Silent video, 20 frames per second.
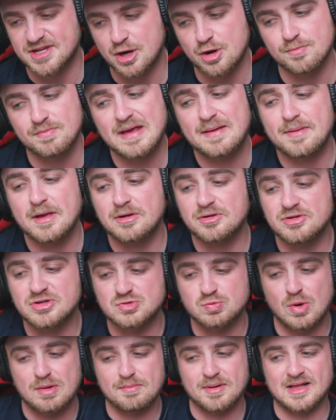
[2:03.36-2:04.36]
is hope. Maybe I'll
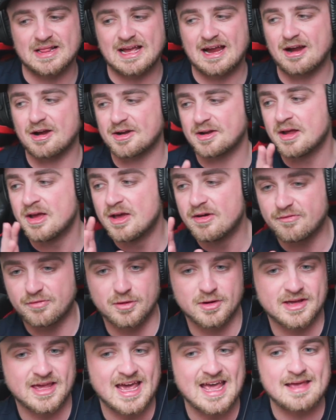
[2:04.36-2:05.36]
use one McLaren
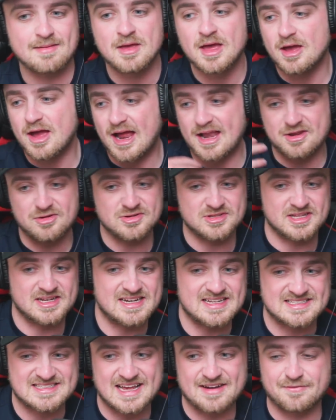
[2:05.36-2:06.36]
for a game and use the
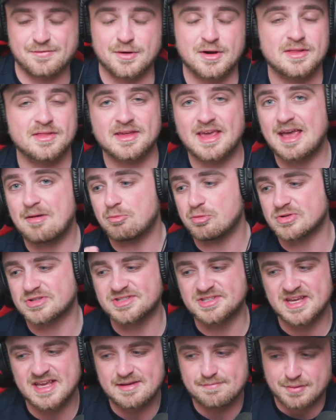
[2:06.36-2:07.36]
Nissan for another game. We'll
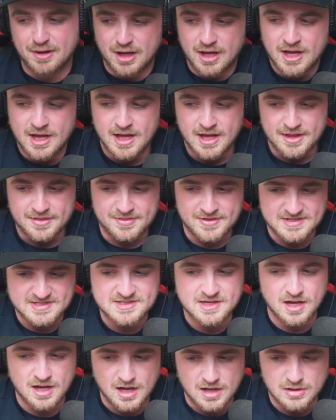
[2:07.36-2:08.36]
see. But
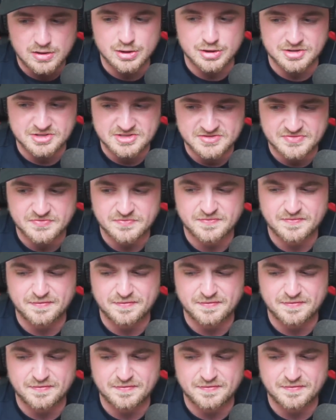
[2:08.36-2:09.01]
this car looks